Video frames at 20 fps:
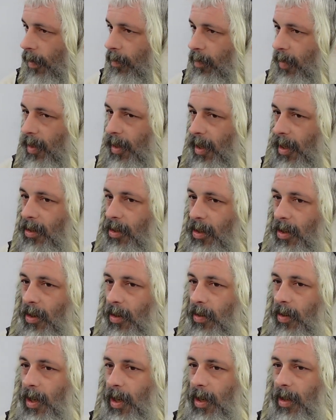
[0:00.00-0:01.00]
But then,
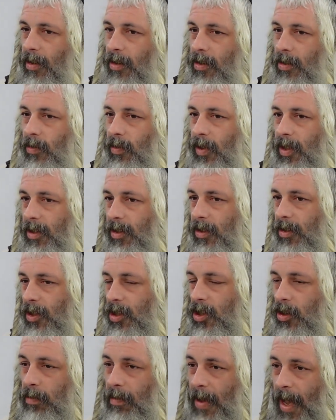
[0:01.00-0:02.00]
once there's a
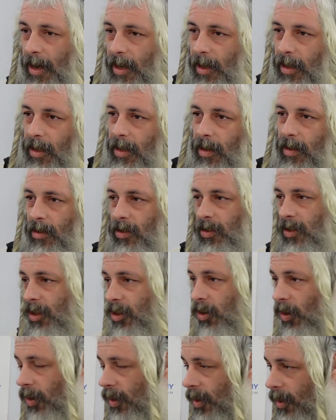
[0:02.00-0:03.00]
humanity, there's the
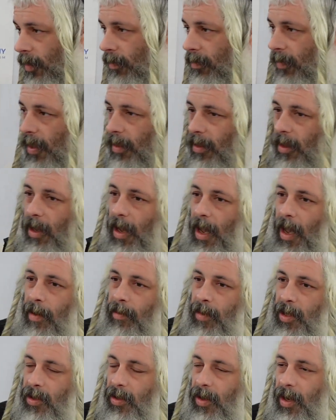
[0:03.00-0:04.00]
goyim and the Am
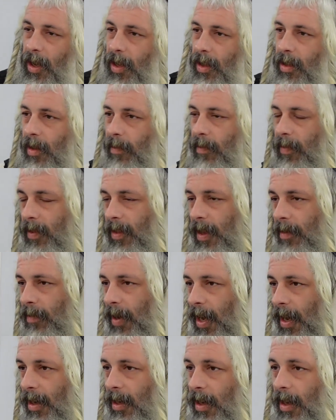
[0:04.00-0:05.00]
Yisrael, and then
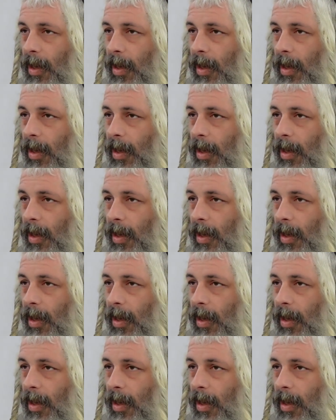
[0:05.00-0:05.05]
by